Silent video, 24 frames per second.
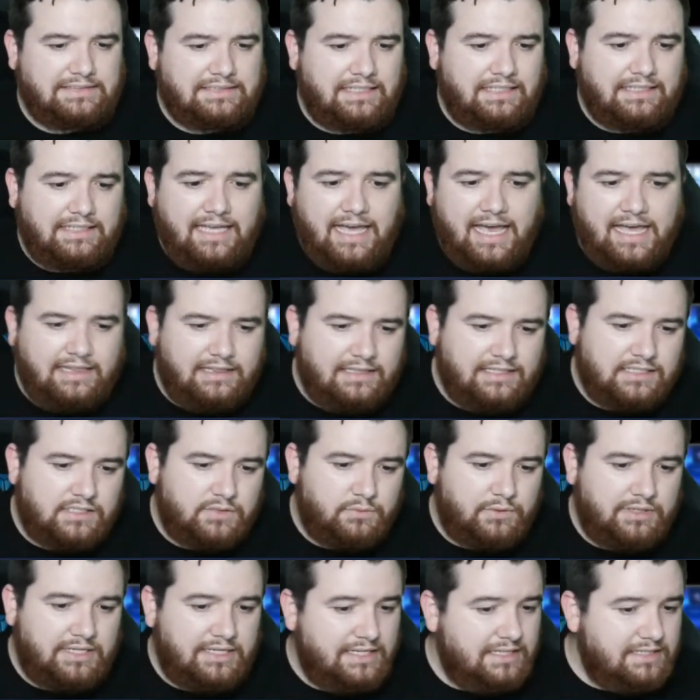Again, this
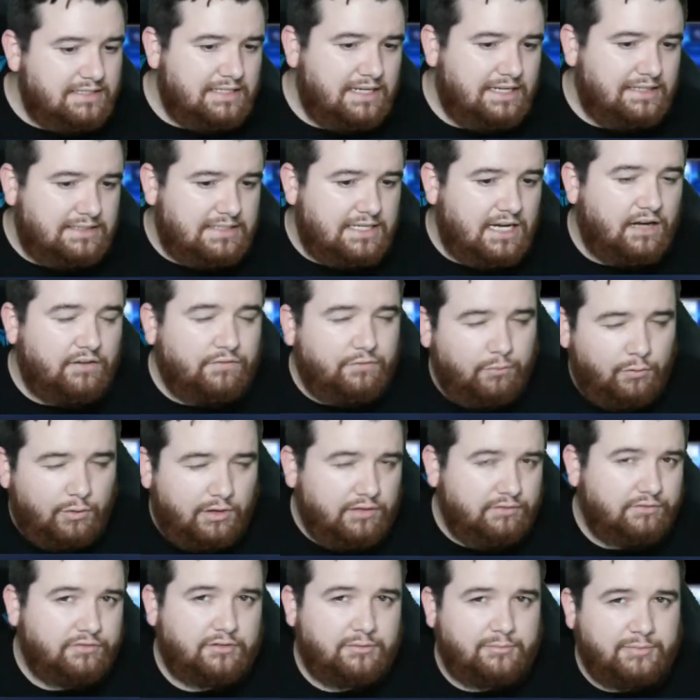one is a tough
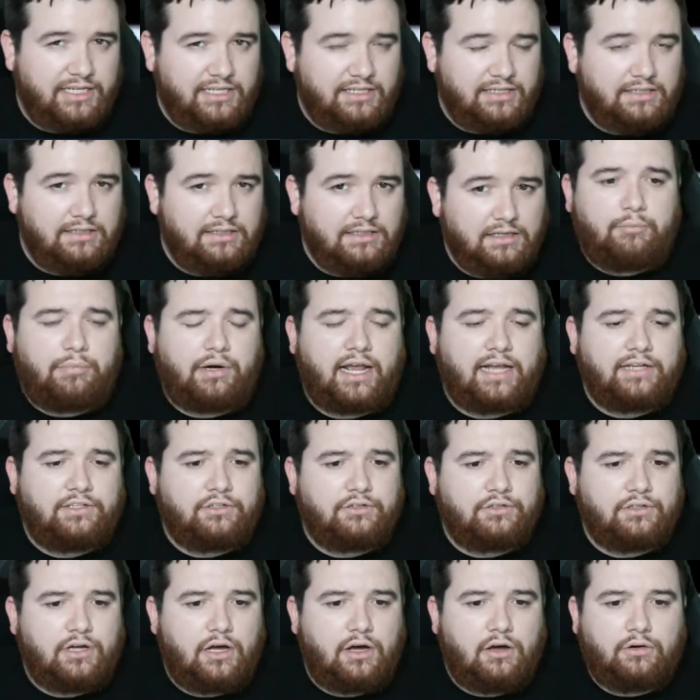one for me, but I
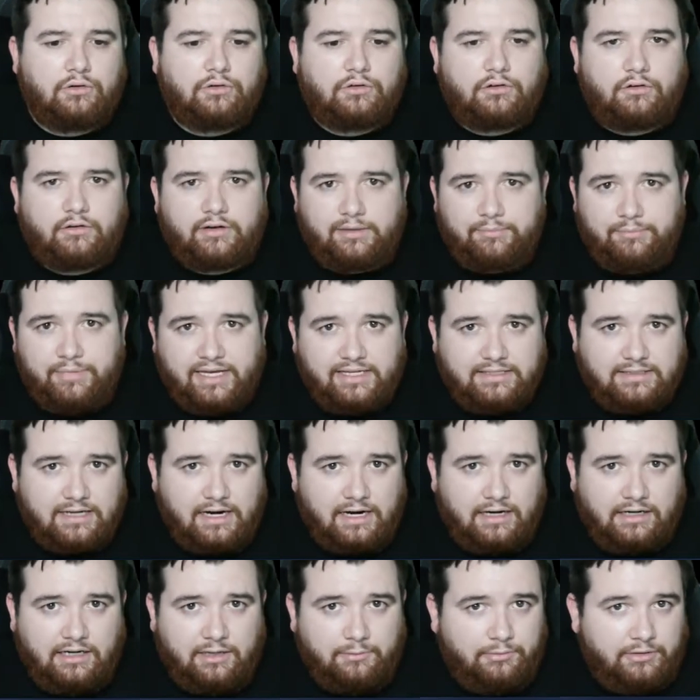do know Green Bay's
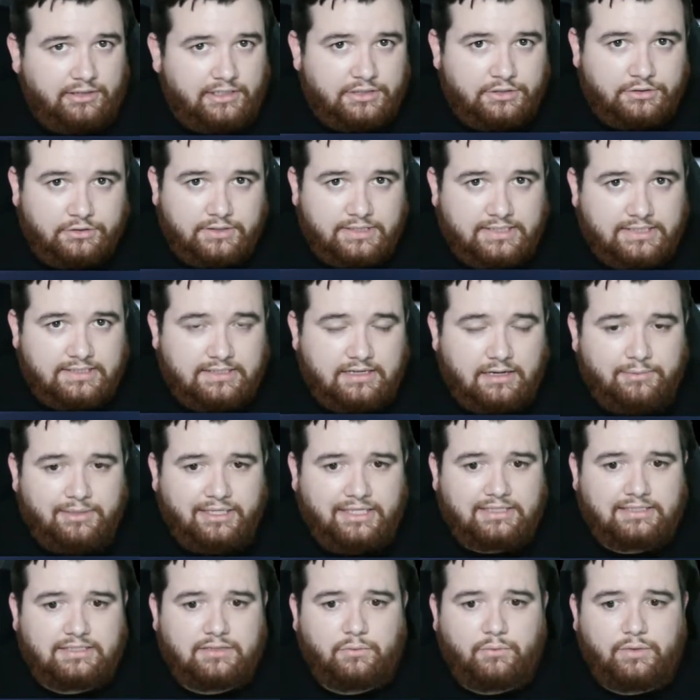got a couple injuries coming
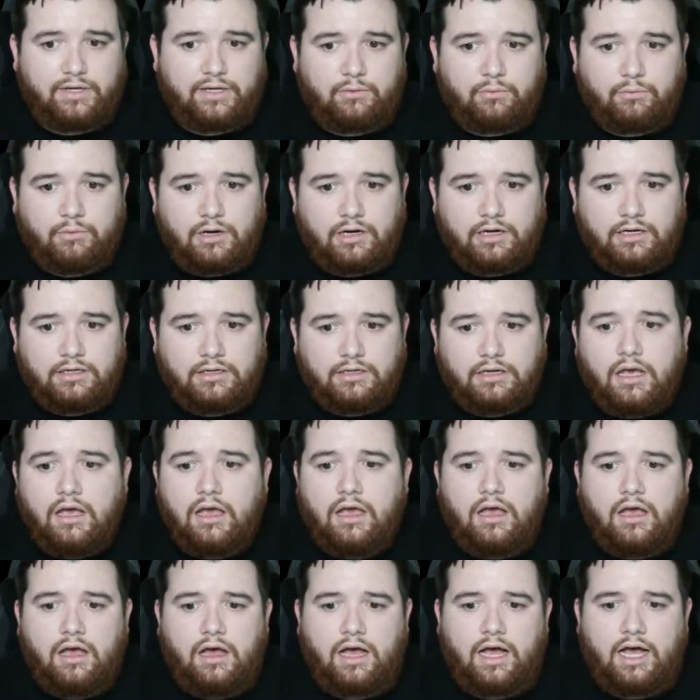into week 1,
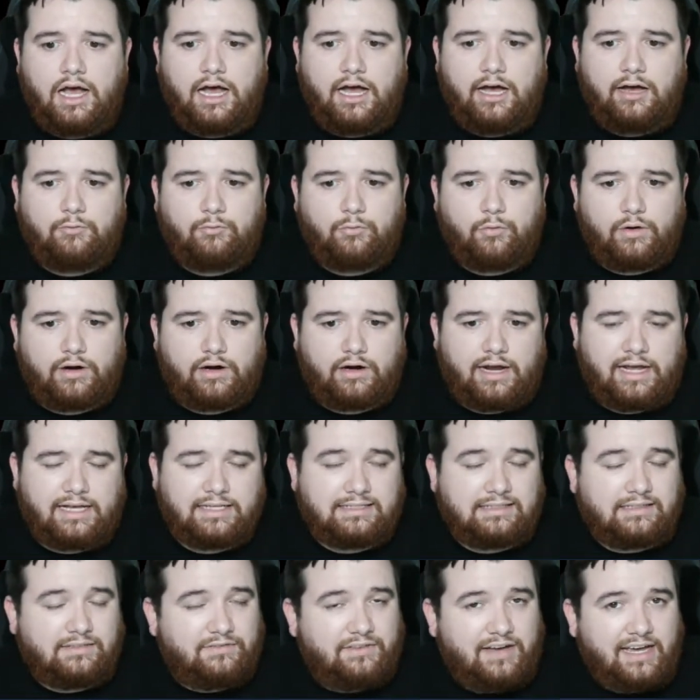
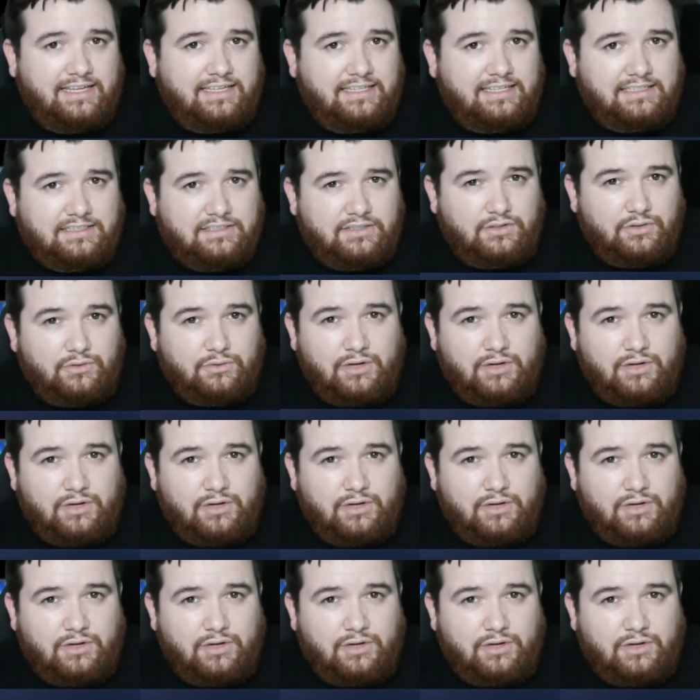whereas the Vikings do